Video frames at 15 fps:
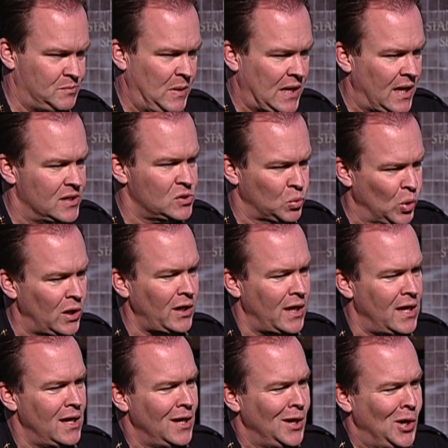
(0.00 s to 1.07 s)
Because
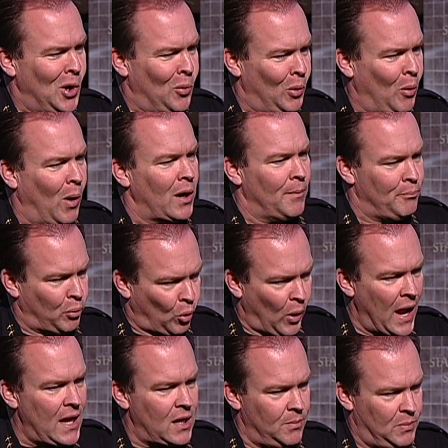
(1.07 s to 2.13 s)
really, we want to
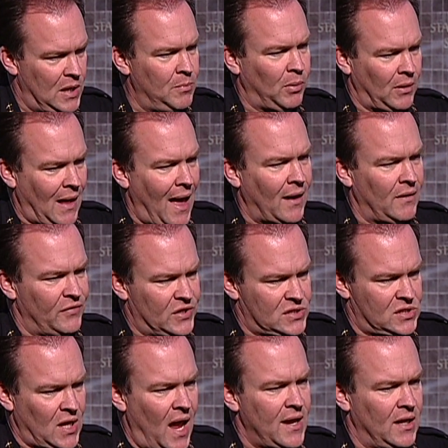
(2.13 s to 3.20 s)
break people out of the
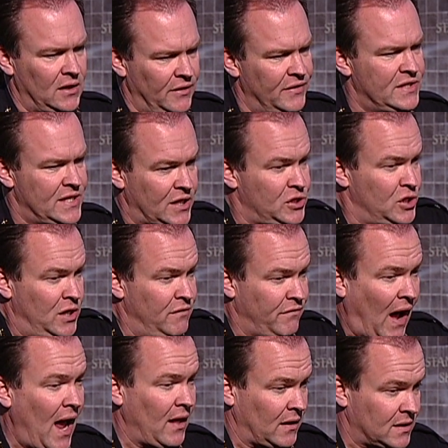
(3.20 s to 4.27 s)
cycle of addiction and
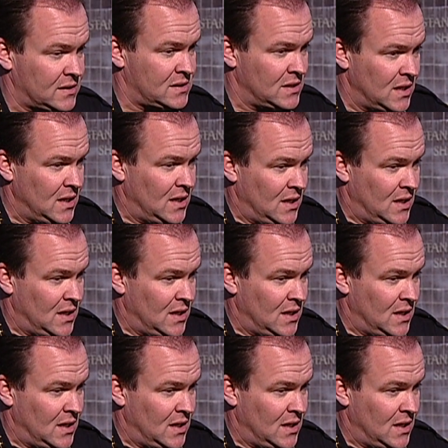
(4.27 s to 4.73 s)
violence.